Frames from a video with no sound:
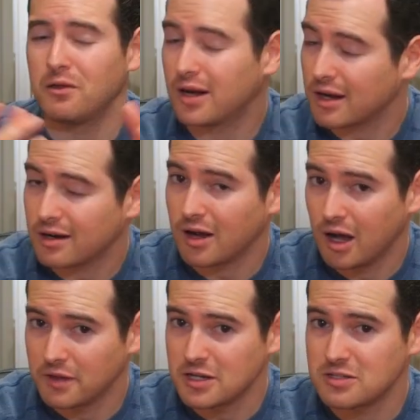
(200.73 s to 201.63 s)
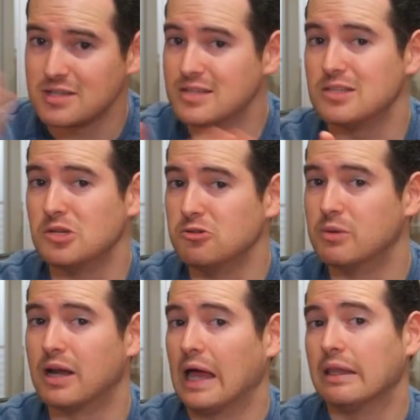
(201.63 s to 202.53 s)
they're not going to call it HTC 2,
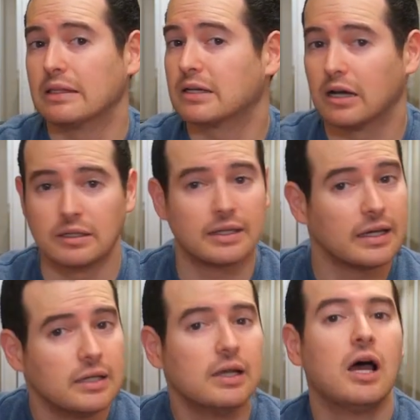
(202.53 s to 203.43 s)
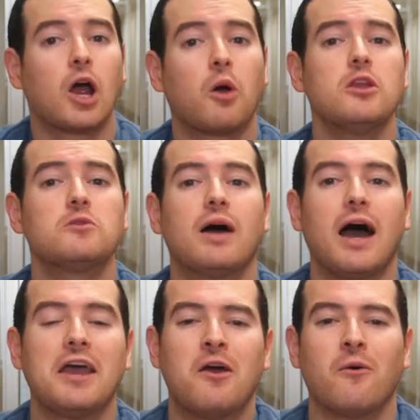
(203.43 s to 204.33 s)
but I like to call it that. According to a
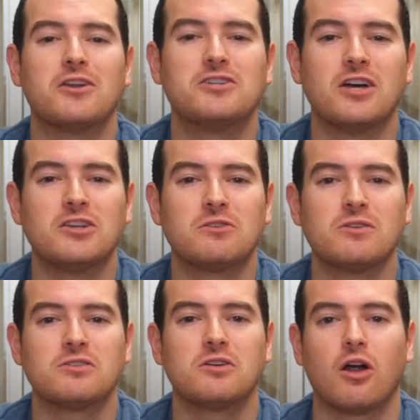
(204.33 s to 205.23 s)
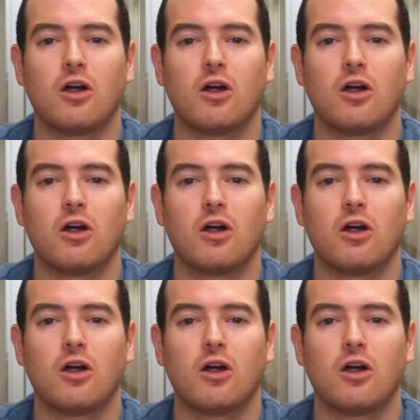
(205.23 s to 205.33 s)
high court judge, Richard